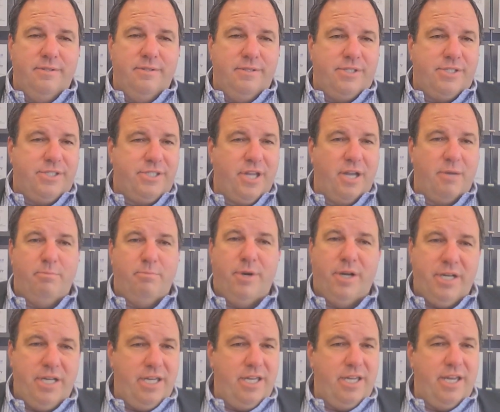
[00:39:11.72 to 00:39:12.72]

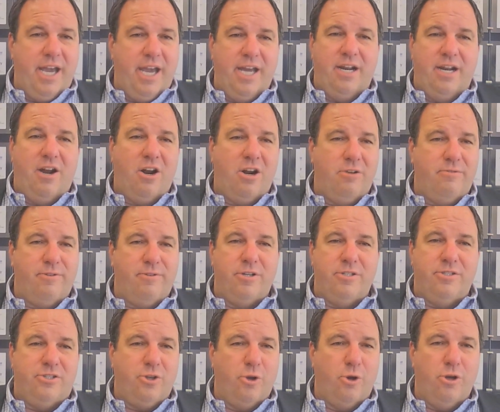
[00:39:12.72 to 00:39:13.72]
somebody at
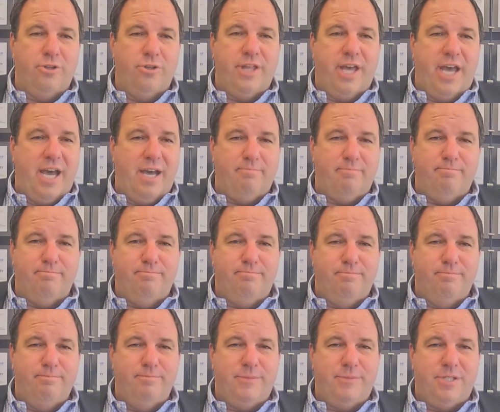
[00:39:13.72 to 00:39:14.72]
Harvard told
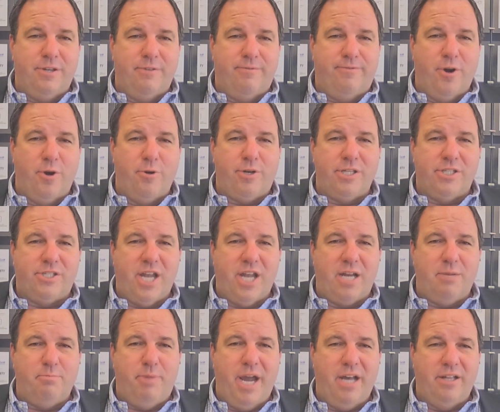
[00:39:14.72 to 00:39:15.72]
them to focus
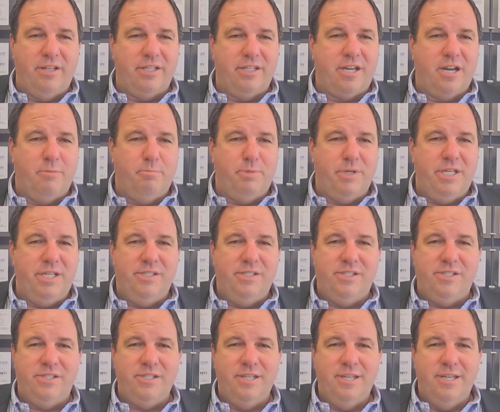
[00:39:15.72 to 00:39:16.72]
on pallet
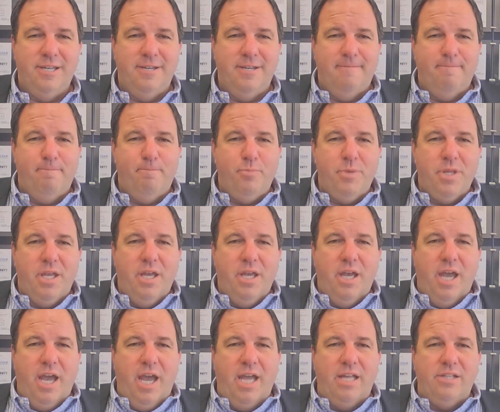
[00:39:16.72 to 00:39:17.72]
companies.
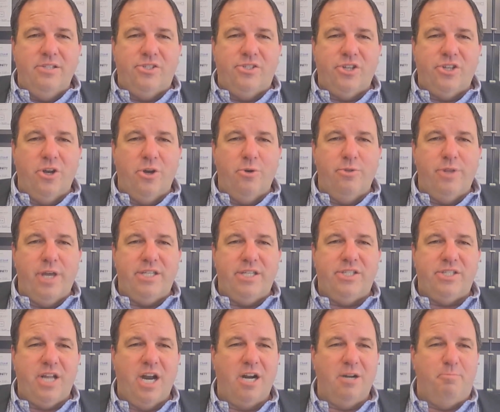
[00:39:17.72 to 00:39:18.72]
And so they
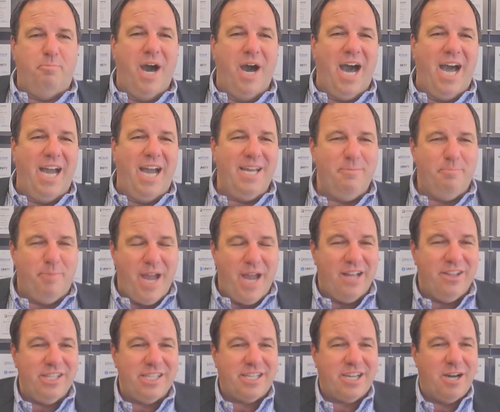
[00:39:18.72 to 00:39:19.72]
start buying
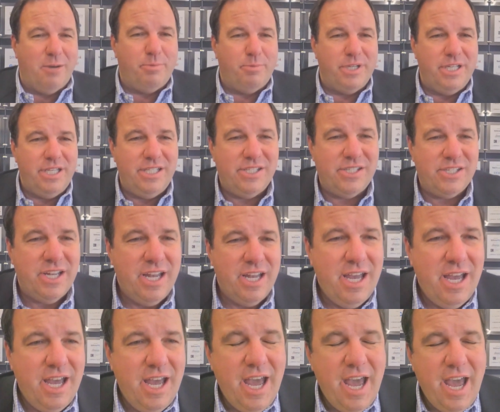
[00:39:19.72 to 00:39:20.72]
pallet companies,
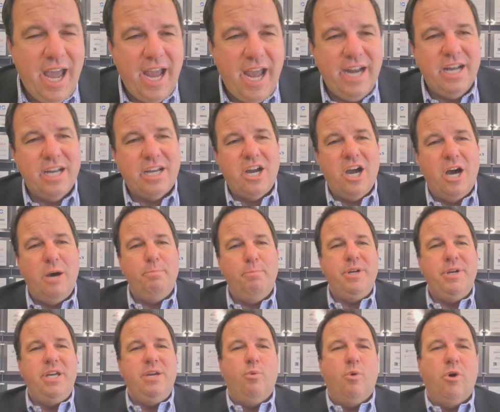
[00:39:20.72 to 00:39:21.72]
and a
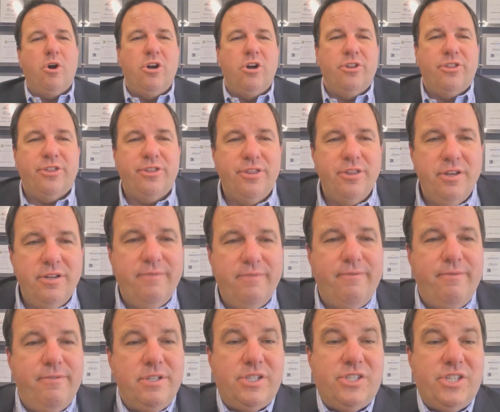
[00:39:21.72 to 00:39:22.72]
company worth
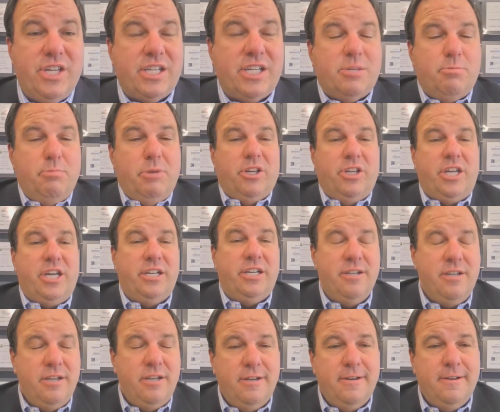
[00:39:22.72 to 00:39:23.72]
$6
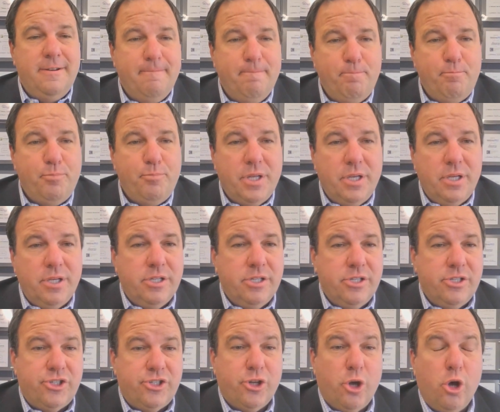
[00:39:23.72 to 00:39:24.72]
million
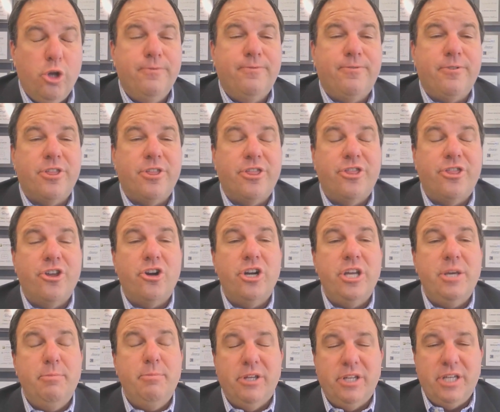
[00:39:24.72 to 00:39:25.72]
sold for
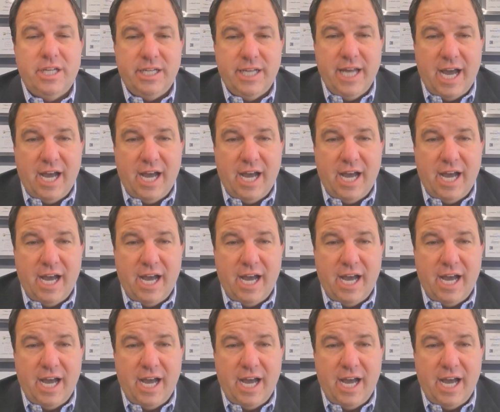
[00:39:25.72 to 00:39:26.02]
$30 million.